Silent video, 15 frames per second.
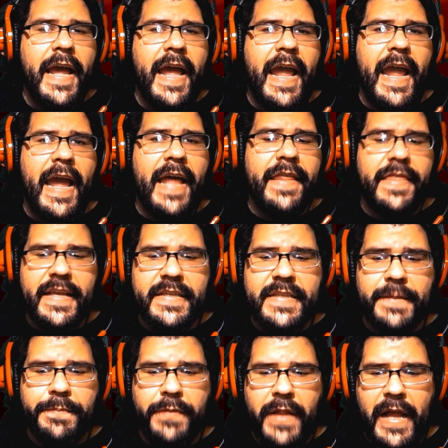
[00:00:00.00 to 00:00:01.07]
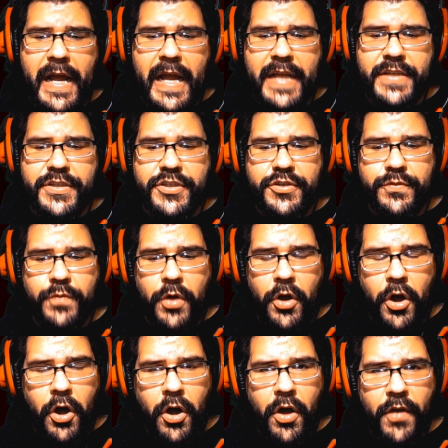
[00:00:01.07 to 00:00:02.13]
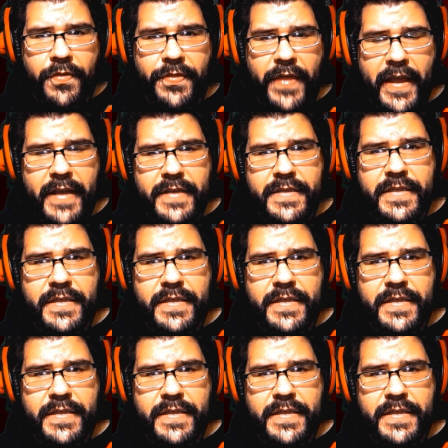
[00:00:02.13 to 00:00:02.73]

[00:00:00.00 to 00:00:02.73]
and this applies to all things.